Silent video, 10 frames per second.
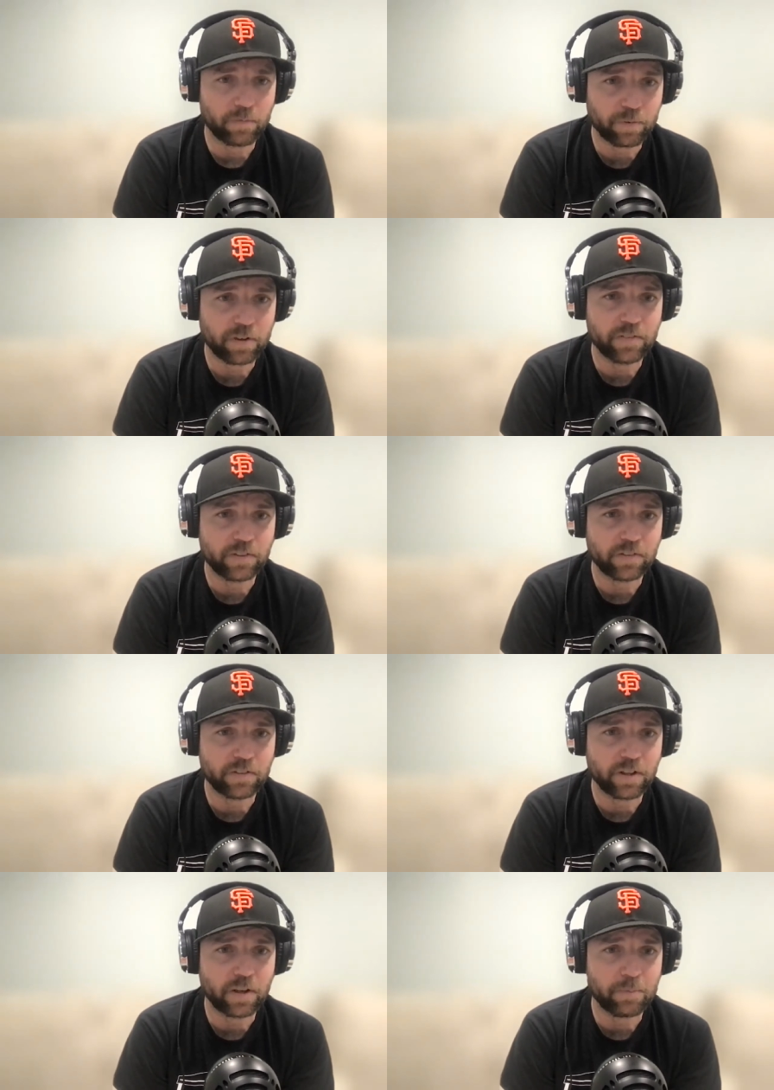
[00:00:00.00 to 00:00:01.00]

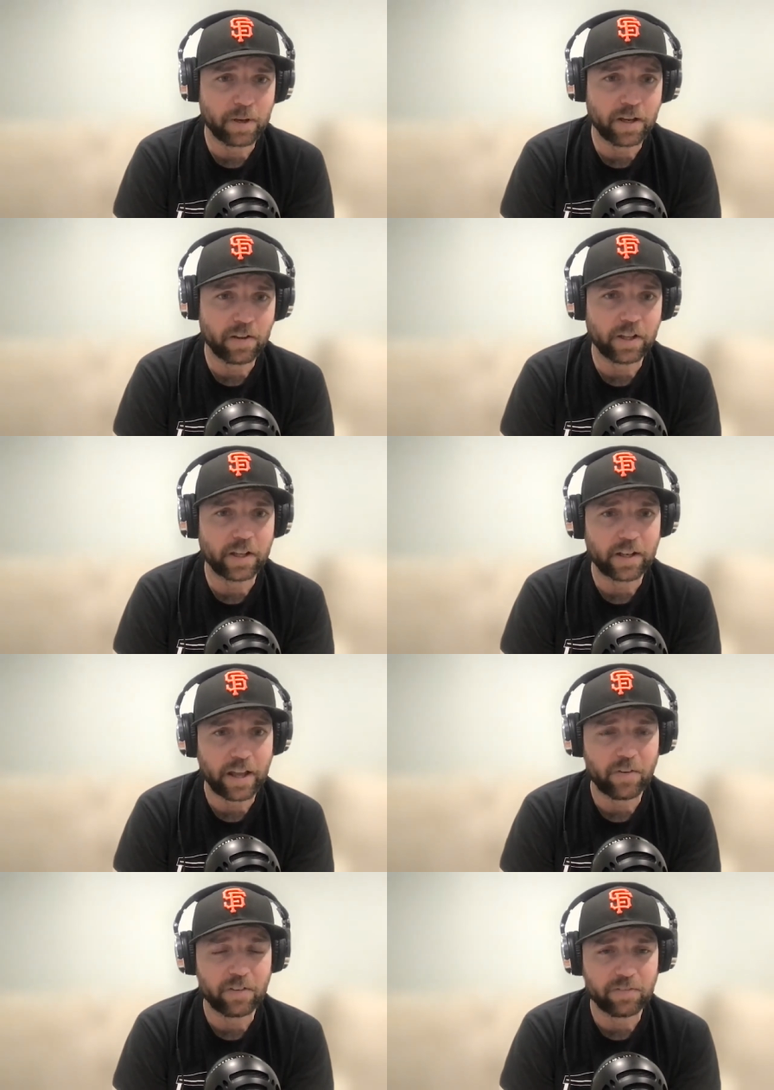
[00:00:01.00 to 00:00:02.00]
previously a male and
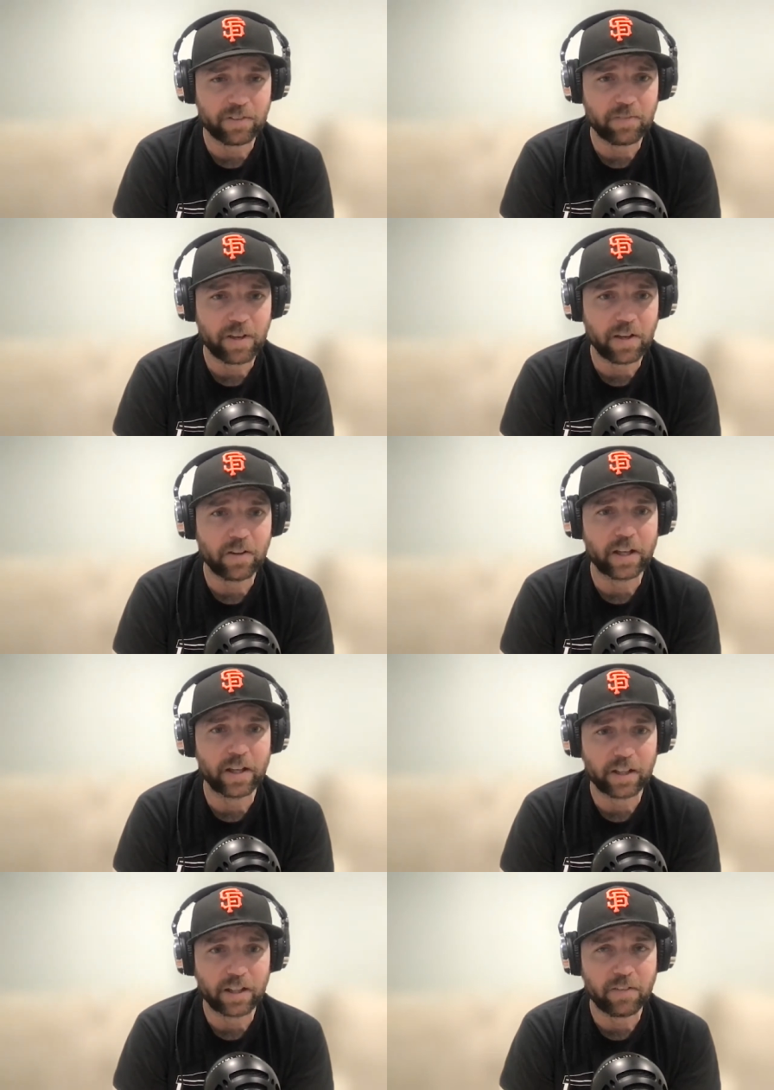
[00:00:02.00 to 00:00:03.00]
now a female
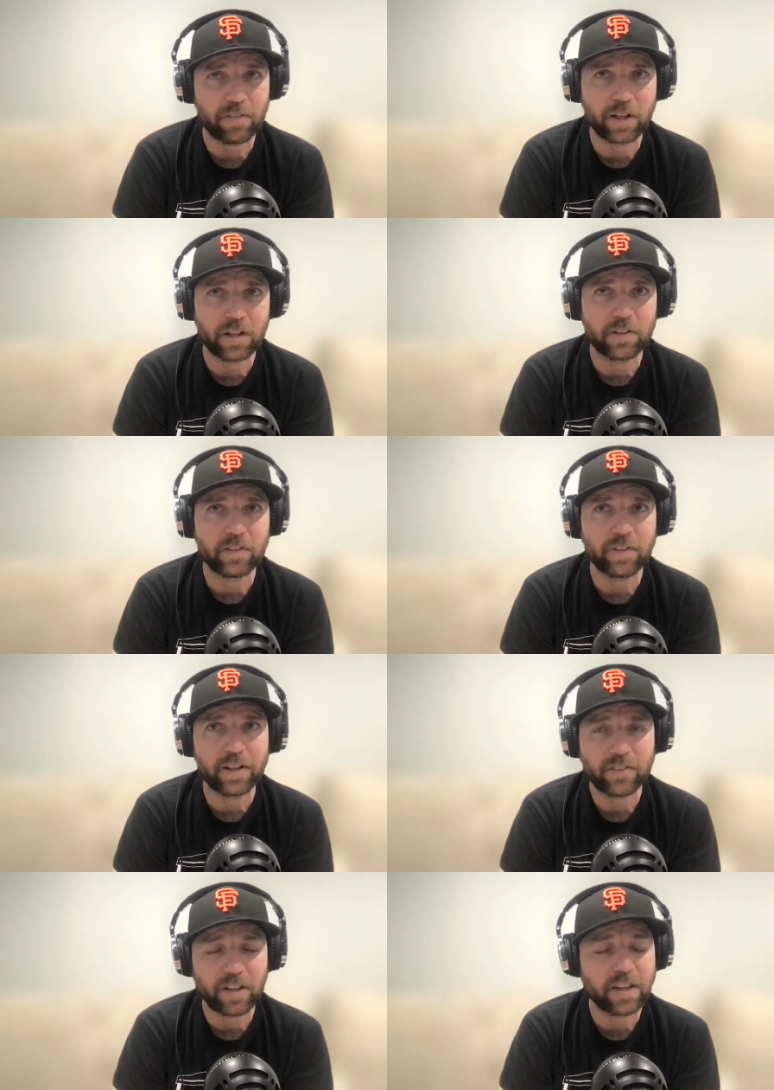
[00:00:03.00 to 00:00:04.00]
and it gave them a clear
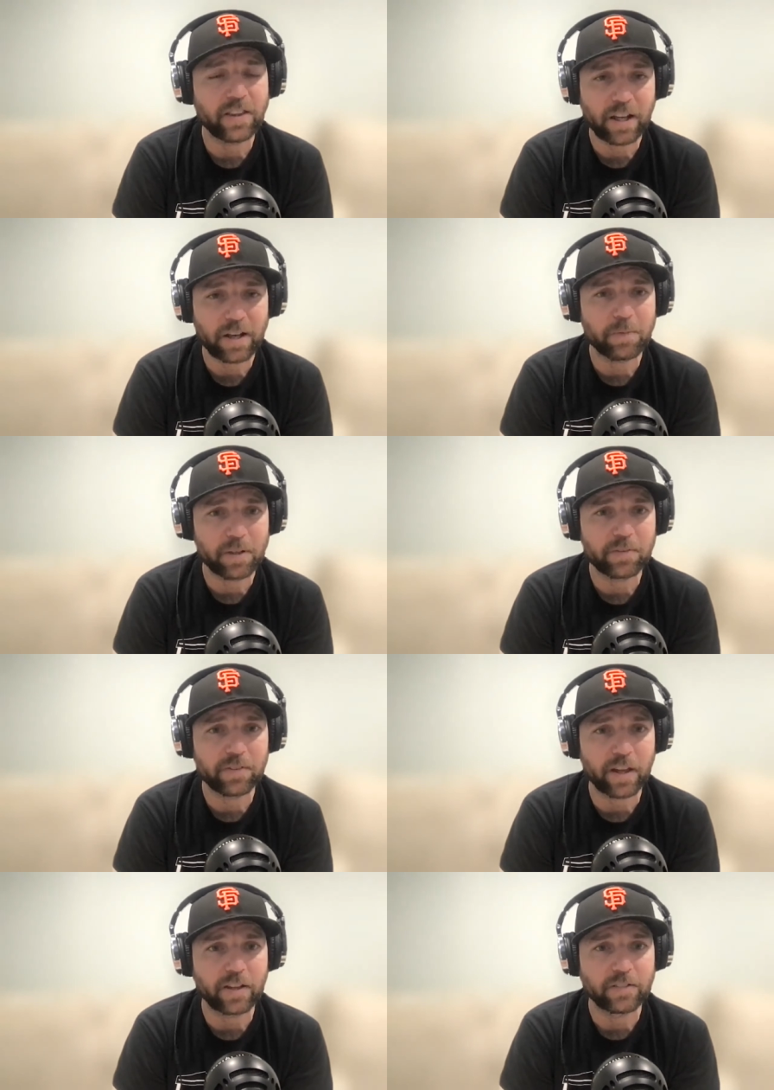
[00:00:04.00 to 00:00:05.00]
advantage, I think I'd be
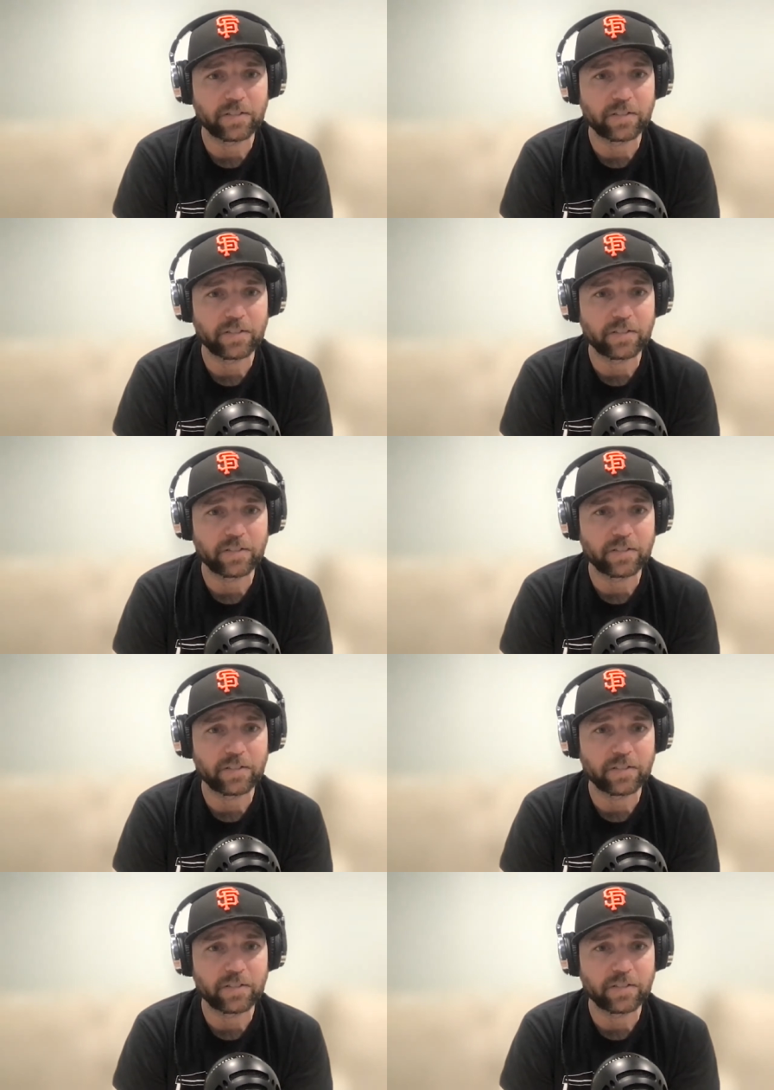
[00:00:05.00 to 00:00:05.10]
upset.